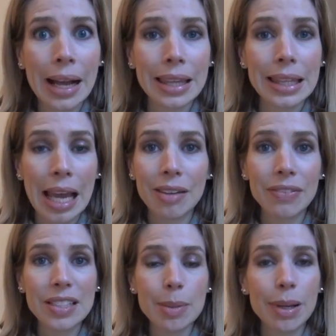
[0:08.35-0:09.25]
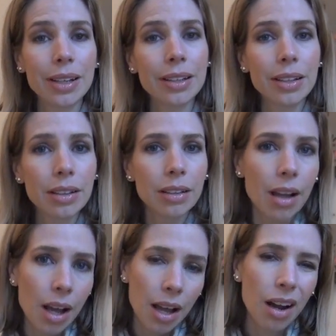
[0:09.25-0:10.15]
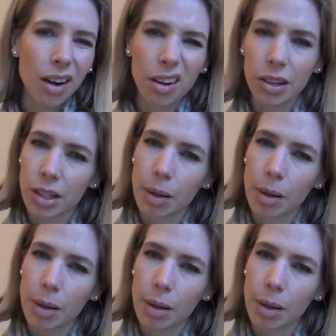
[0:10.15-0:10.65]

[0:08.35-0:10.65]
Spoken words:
Life has been a little hard,